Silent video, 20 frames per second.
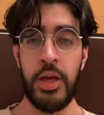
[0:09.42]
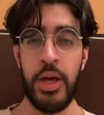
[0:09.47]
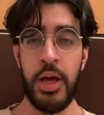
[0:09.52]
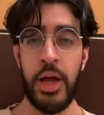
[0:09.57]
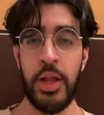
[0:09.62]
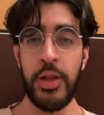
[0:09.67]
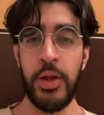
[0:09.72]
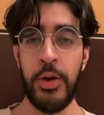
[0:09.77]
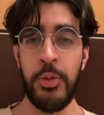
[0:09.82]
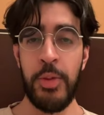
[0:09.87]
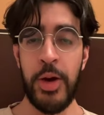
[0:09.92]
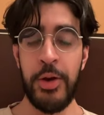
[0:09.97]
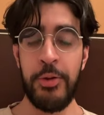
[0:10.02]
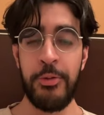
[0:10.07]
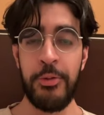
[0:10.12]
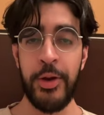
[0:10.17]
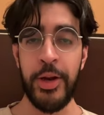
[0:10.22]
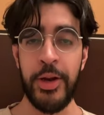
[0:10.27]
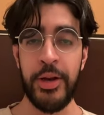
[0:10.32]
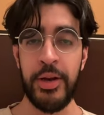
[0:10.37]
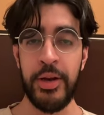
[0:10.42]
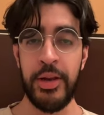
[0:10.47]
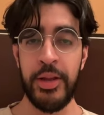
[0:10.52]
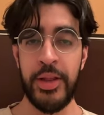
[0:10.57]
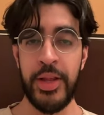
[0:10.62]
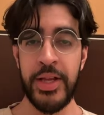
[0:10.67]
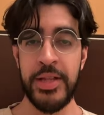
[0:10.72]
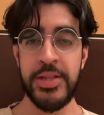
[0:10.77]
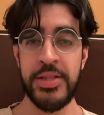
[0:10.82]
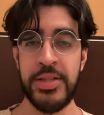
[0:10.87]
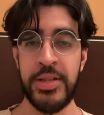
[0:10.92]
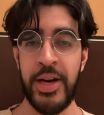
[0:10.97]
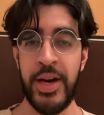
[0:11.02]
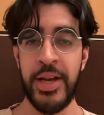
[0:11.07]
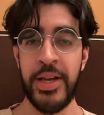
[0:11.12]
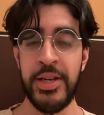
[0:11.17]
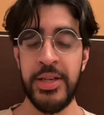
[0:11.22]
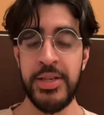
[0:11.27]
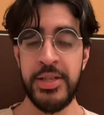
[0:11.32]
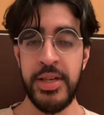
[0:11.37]
Hello, my friend. That
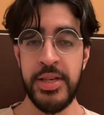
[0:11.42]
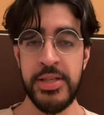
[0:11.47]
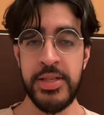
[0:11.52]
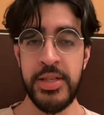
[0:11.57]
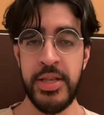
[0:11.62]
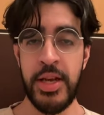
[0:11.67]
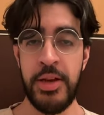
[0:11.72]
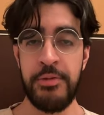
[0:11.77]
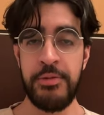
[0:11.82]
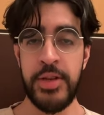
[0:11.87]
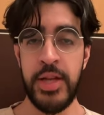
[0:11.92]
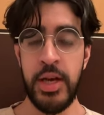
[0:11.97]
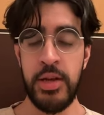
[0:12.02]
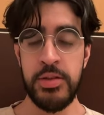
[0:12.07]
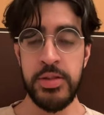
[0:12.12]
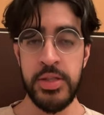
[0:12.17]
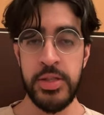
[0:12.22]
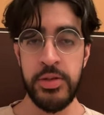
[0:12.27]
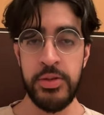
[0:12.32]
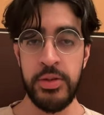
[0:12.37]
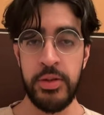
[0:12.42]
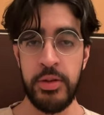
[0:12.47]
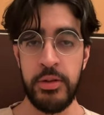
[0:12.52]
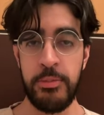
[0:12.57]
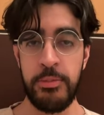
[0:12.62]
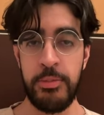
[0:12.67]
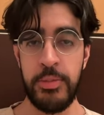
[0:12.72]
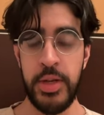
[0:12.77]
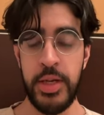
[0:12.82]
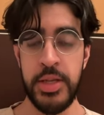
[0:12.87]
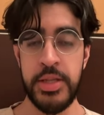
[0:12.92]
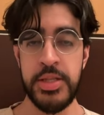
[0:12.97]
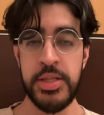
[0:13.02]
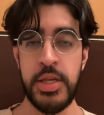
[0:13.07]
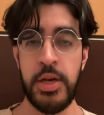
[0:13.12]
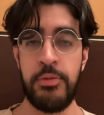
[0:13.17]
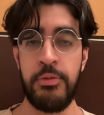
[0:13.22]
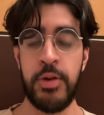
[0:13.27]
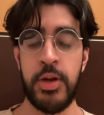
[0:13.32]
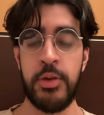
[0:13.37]
tiger doesn't have Down syndrome. It's
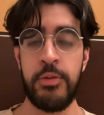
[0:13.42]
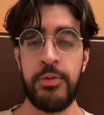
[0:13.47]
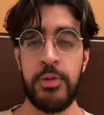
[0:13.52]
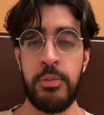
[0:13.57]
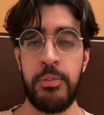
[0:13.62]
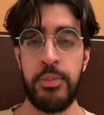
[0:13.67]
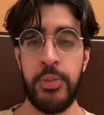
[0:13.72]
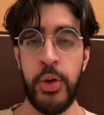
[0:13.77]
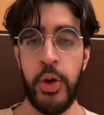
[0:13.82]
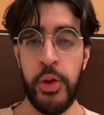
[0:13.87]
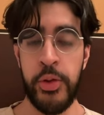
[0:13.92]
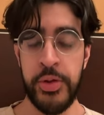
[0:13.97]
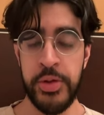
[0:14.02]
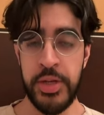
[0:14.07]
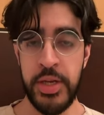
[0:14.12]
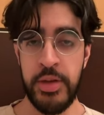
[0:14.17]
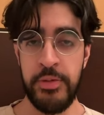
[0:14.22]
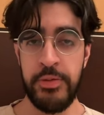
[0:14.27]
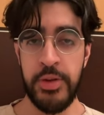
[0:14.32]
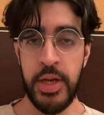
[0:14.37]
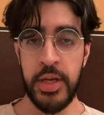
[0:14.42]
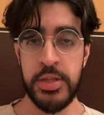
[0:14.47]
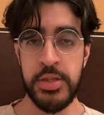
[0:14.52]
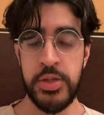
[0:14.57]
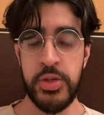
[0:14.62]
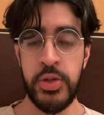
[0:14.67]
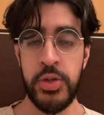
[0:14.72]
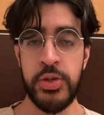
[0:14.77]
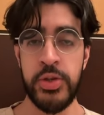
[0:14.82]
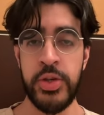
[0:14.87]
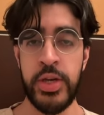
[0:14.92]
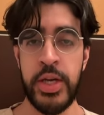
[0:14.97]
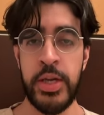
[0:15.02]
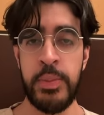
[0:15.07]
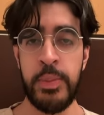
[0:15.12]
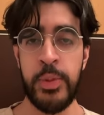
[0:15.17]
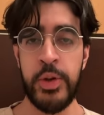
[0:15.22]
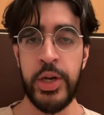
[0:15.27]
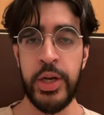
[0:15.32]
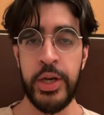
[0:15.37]
suffering from birth defects due to
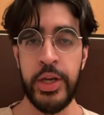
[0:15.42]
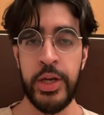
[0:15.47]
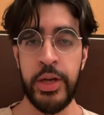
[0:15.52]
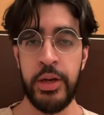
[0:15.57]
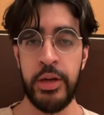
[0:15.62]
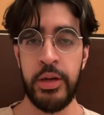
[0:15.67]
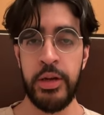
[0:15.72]
inbreeding.